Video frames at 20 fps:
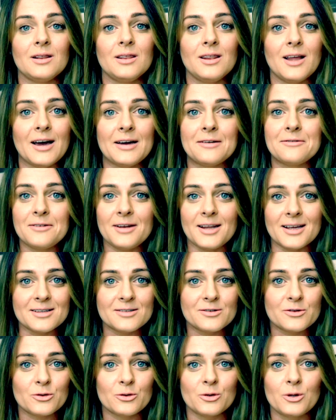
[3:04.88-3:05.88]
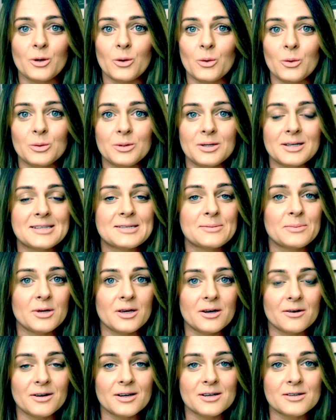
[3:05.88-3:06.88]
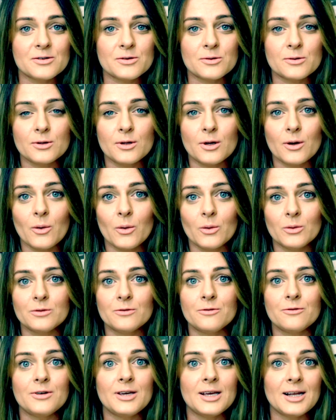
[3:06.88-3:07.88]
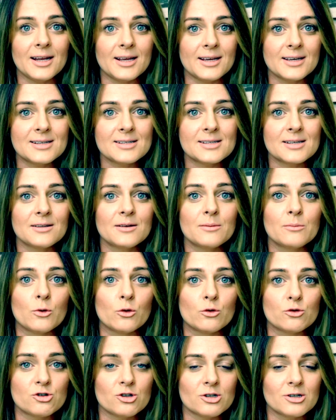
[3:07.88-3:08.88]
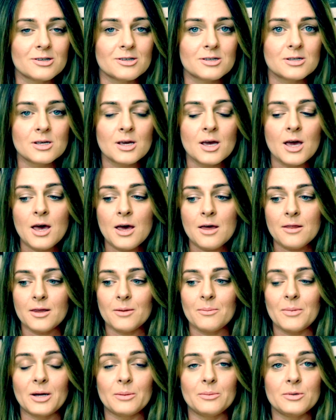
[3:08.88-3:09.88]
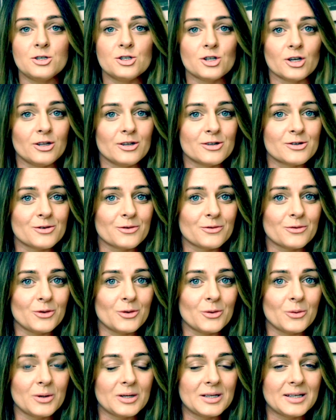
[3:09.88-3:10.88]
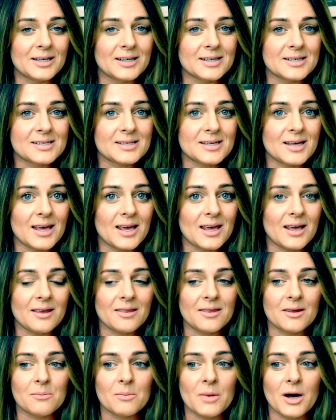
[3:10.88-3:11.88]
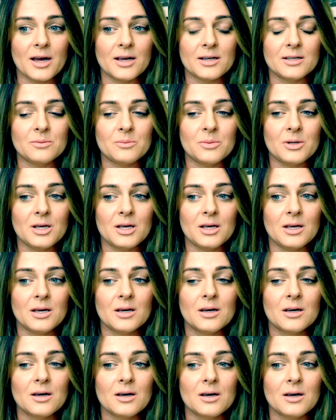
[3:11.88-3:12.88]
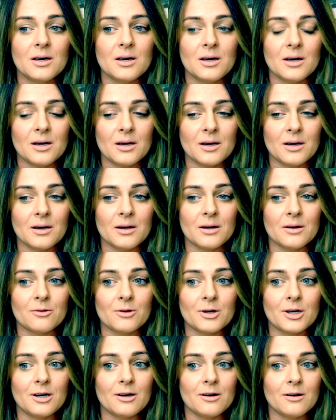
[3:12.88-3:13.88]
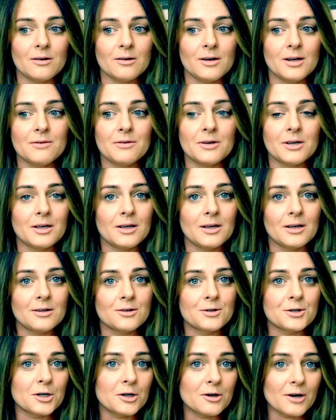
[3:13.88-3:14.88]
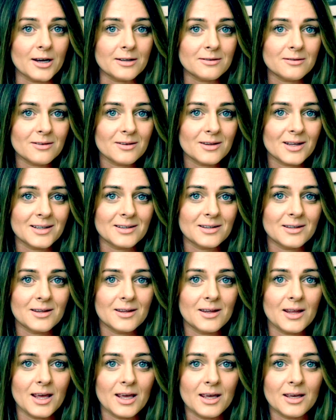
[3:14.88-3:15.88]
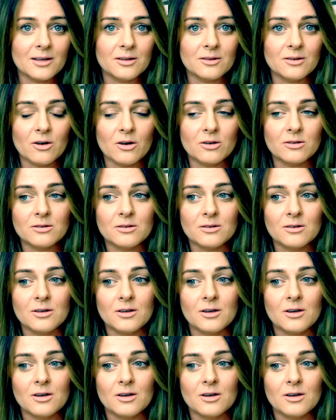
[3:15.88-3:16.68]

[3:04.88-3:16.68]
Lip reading: life lens, through their own experience, through their own feelings and emotions. They might be jealous of you when they're staying. They might be living in regret that they cannot